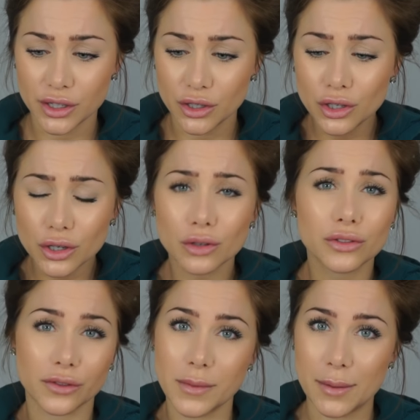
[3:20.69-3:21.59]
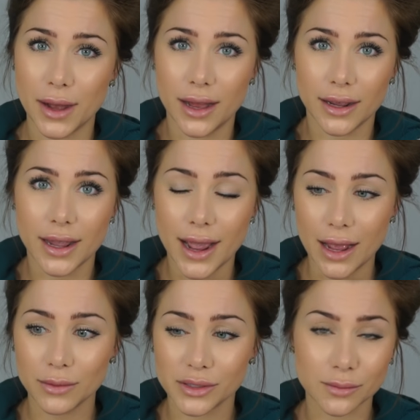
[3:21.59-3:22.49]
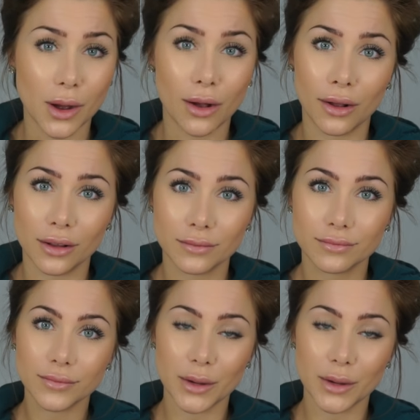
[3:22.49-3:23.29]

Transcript: huge for my body. I was small.